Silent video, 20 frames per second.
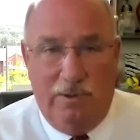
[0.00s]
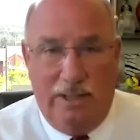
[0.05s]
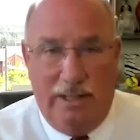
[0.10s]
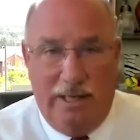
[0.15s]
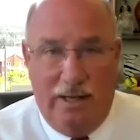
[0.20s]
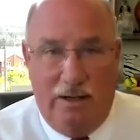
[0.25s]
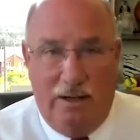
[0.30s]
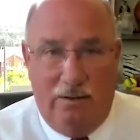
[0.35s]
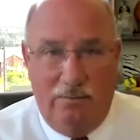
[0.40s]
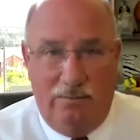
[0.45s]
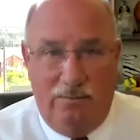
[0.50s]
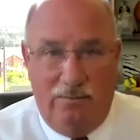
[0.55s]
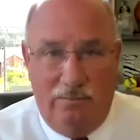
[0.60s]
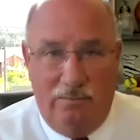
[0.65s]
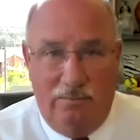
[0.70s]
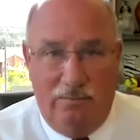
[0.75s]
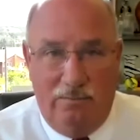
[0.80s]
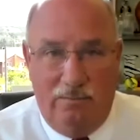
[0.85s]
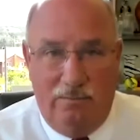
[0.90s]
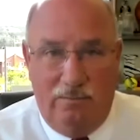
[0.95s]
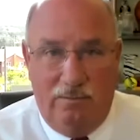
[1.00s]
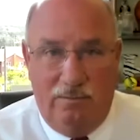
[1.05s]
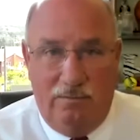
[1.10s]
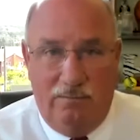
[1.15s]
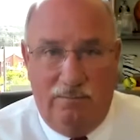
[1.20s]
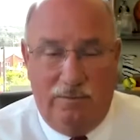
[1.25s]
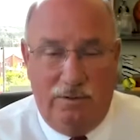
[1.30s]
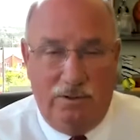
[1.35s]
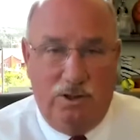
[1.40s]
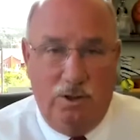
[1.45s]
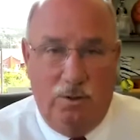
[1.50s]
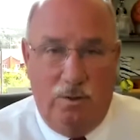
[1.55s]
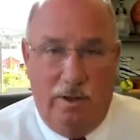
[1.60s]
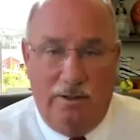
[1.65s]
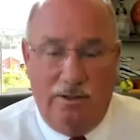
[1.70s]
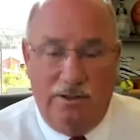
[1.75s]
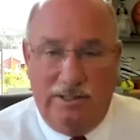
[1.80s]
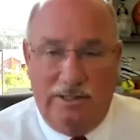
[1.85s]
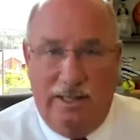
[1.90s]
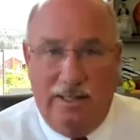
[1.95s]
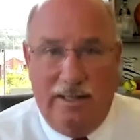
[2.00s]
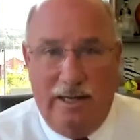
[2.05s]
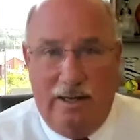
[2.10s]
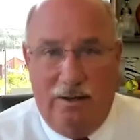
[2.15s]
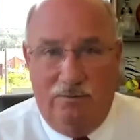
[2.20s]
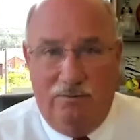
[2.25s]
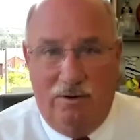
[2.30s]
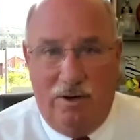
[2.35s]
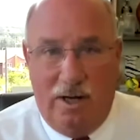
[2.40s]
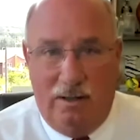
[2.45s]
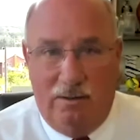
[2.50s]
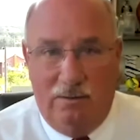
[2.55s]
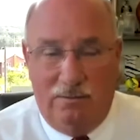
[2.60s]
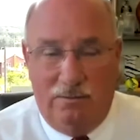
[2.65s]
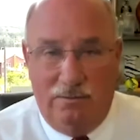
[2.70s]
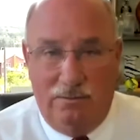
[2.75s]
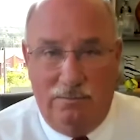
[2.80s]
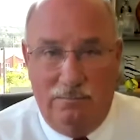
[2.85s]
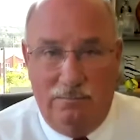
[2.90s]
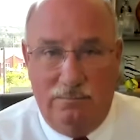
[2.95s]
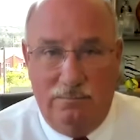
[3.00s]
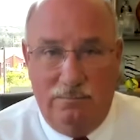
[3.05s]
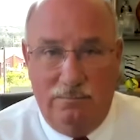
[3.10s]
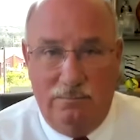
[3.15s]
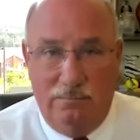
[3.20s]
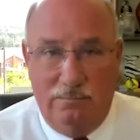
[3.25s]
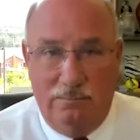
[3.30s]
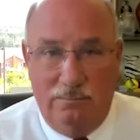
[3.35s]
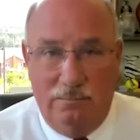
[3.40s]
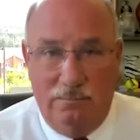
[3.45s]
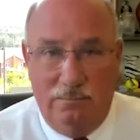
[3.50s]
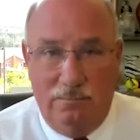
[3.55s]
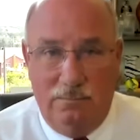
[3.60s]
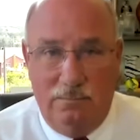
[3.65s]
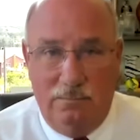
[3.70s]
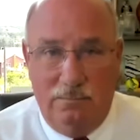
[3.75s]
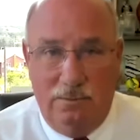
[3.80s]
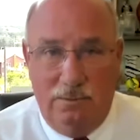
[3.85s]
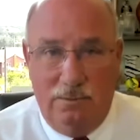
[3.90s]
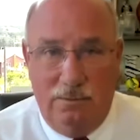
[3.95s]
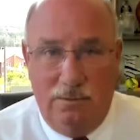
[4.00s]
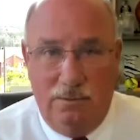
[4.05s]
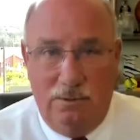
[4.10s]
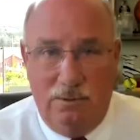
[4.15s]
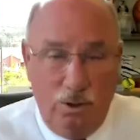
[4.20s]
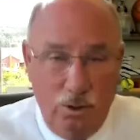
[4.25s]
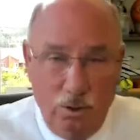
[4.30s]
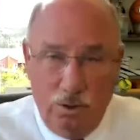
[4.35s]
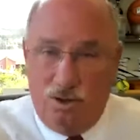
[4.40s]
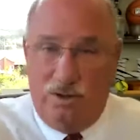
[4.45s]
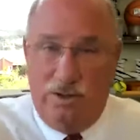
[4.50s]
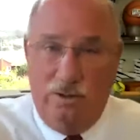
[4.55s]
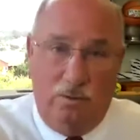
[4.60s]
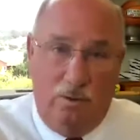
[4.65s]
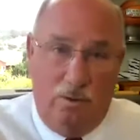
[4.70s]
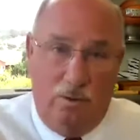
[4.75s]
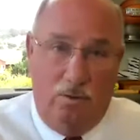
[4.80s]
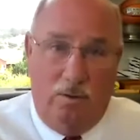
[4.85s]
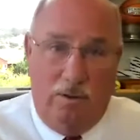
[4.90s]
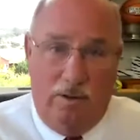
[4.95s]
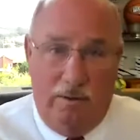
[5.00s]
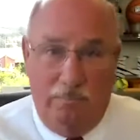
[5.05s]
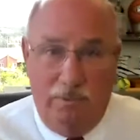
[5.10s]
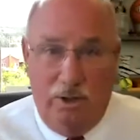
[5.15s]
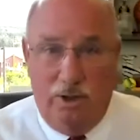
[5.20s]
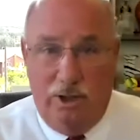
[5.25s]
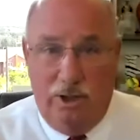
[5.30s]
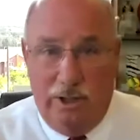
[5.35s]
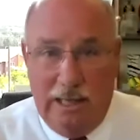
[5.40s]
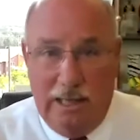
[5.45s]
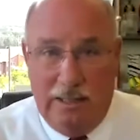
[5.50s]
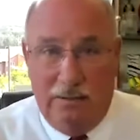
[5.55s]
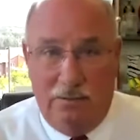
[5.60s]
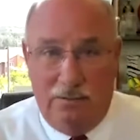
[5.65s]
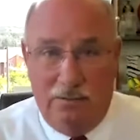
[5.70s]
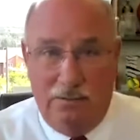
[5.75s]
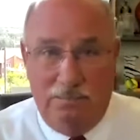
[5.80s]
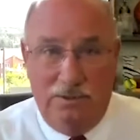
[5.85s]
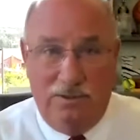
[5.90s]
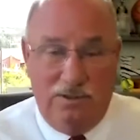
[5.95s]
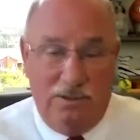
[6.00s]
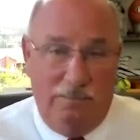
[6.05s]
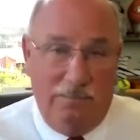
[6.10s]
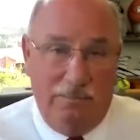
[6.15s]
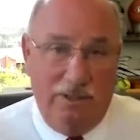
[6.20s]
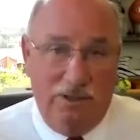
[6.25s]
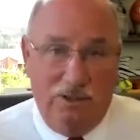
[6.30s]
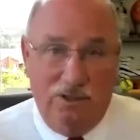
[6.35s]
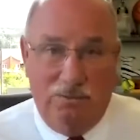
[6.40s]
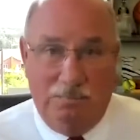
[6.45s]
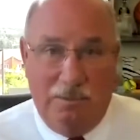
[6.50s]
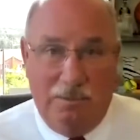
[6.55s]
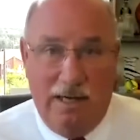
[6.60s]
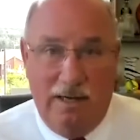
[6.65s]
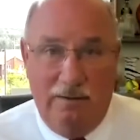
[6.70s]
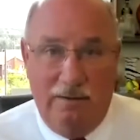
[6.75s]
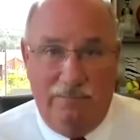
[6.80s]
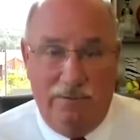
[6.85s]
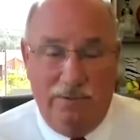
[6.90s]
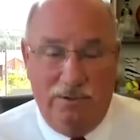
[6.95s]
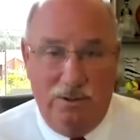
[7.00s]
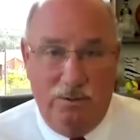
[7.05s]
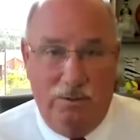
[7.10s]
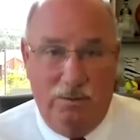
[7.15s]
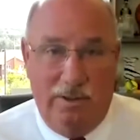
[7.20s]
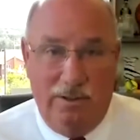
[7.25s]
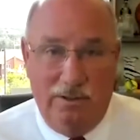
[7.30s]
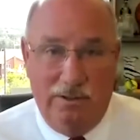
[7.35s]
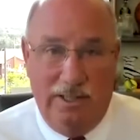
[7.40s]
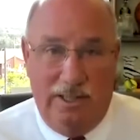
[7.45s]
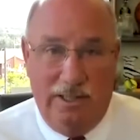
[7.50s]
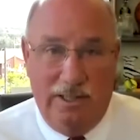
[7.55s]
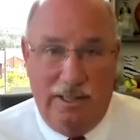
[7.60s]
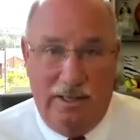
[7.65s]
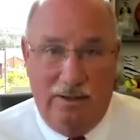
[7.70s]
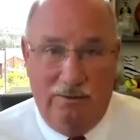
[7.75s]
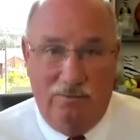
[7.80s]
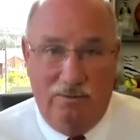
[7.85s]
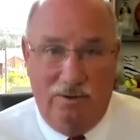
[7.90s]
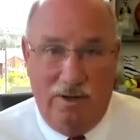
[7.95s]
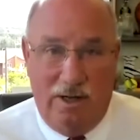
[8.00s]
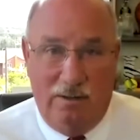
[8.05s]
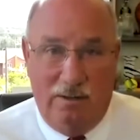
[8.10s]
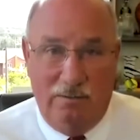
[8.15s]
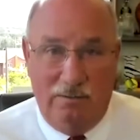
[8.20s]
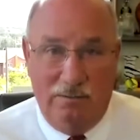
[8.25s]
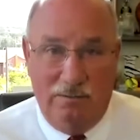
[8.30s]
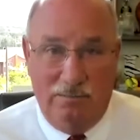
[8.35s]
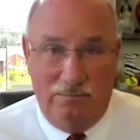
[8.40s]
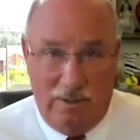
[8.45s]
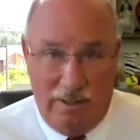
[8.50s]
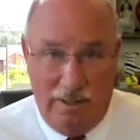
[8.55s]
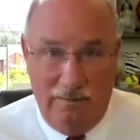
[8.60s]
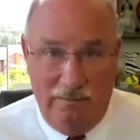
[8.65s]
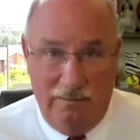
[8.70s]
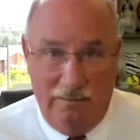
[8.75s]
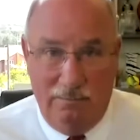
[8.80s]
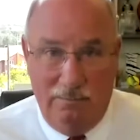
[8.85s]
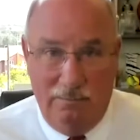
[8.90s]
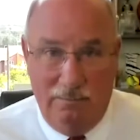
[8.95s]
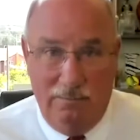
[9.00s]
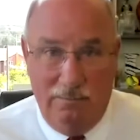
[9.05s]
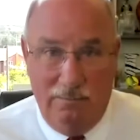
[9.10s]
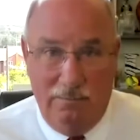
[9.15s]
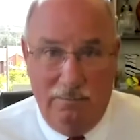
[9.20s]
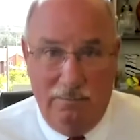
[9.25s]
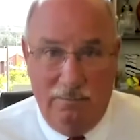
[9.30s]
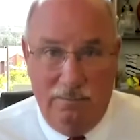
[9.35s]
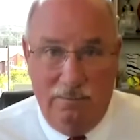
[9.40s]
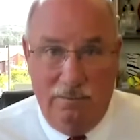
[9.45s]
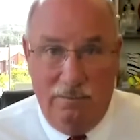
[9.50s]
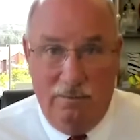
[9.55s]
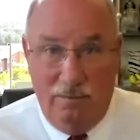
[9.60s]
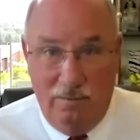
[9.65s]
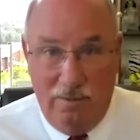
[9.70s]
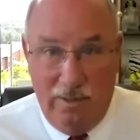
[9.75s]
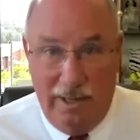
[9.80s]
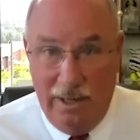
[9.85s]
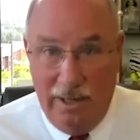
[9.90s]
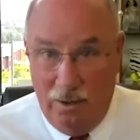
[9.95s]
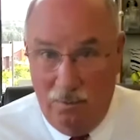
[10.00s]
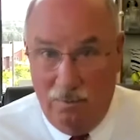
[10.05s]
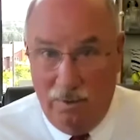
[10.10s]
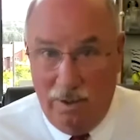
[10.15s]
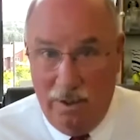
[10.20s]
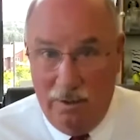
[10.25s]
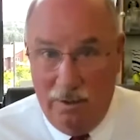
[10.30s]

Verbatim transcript: else for $210,000. You still owe on $1 million, but somebody just bought it for $210,000, right? Right. They own it.